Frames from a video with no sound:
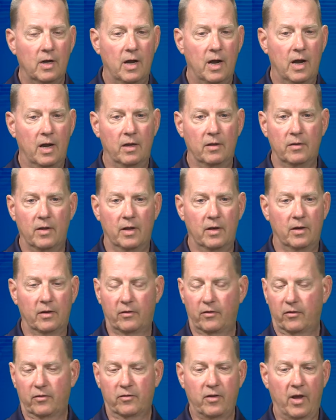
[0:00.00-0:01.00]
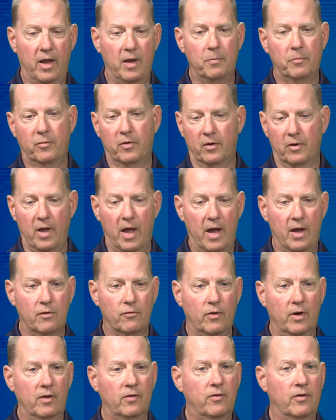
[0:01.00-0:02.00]
And then it's taped and
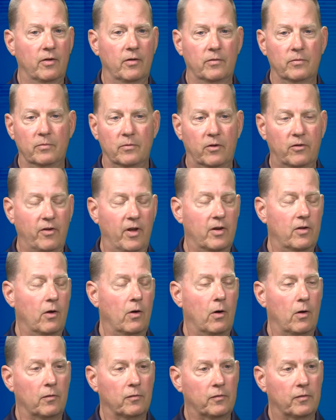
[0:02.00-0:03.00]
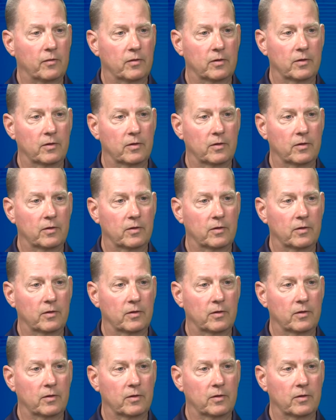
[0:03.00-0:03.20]
addressed and sent off.